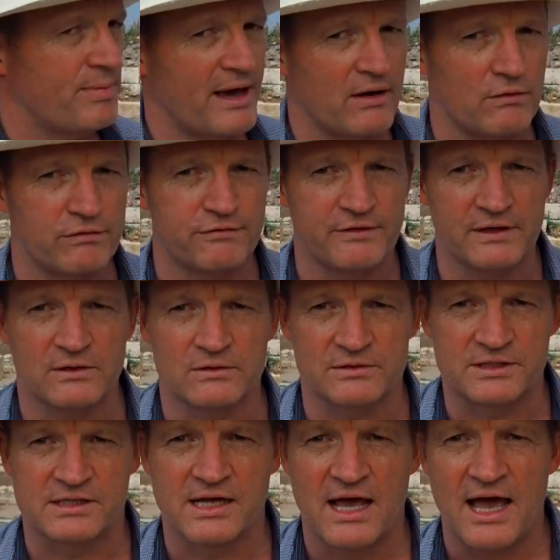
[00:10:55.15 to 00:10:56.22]

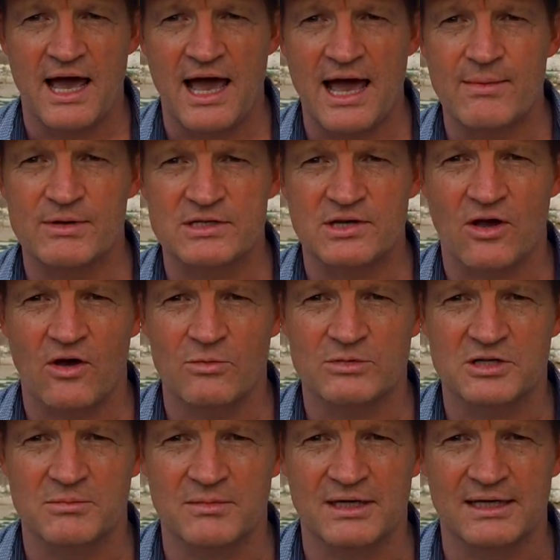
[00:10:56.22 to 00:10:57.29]
battlefields hammers home
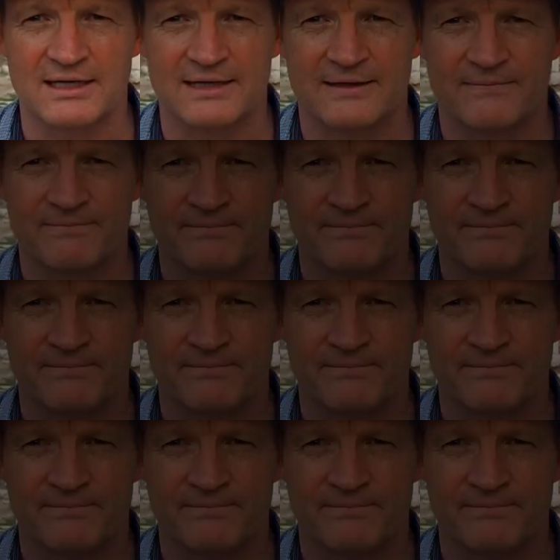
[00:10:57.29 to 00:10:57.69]
to me.